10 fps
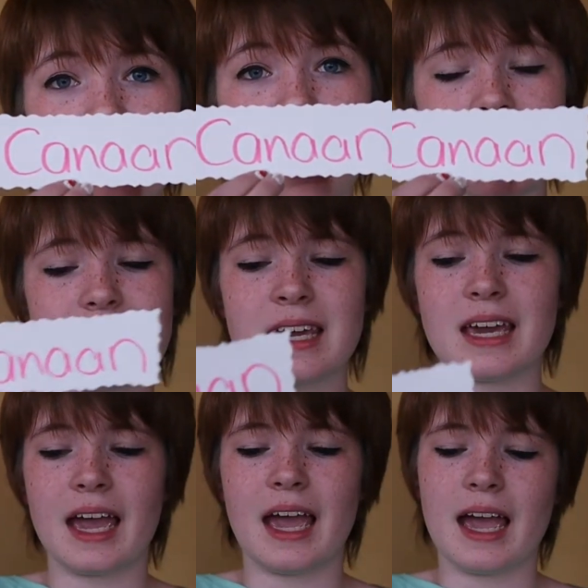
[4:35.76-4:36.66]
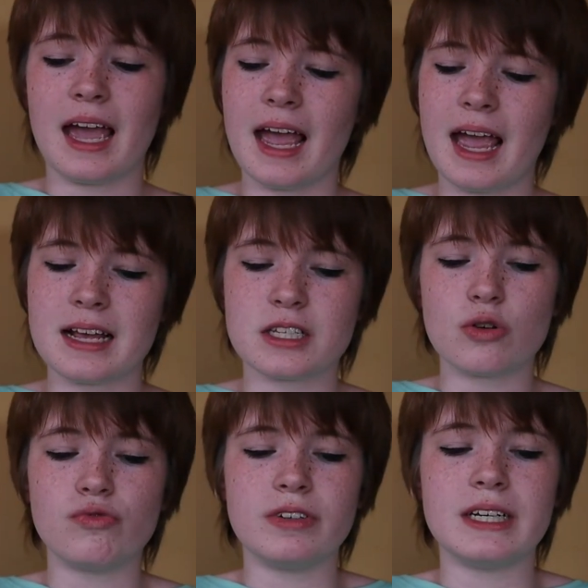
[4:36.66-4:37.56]
I think it's
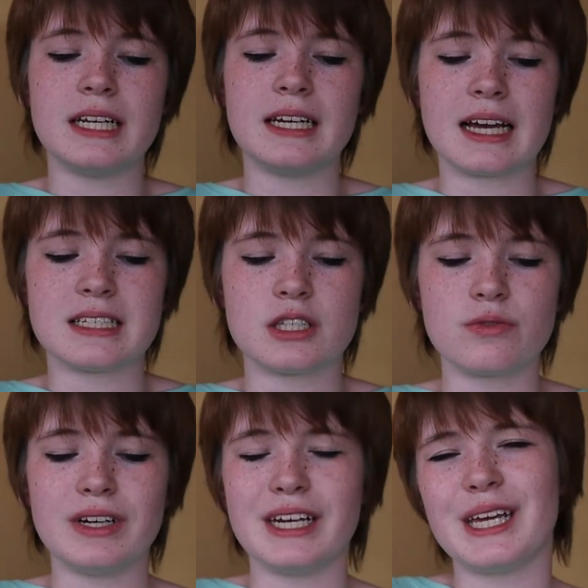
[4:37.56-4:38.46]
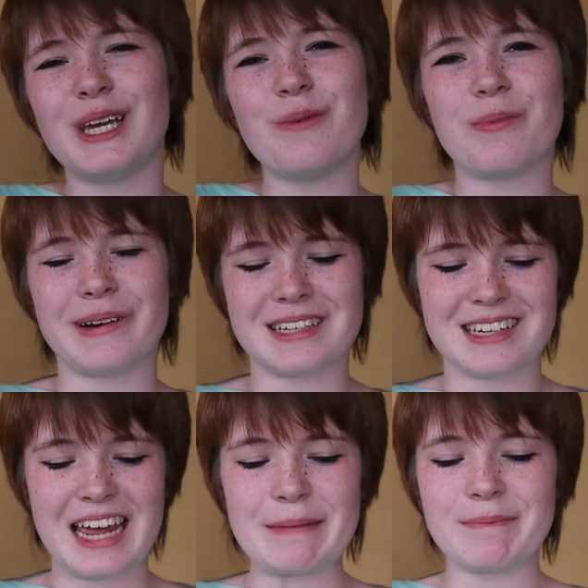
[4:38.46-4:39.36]
a really cute boy's
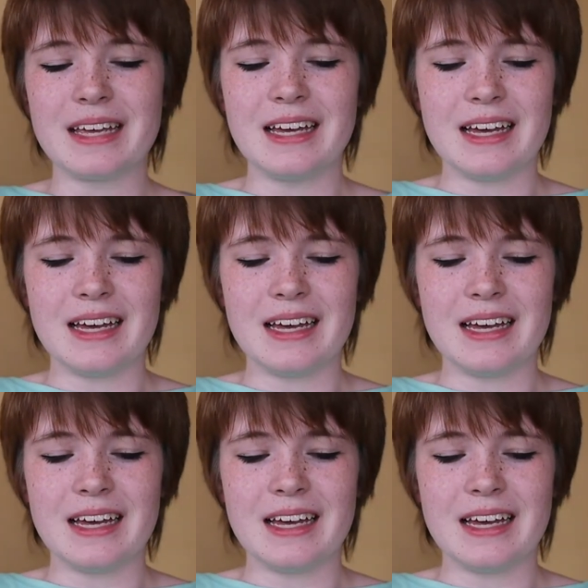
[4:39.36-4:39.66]
name.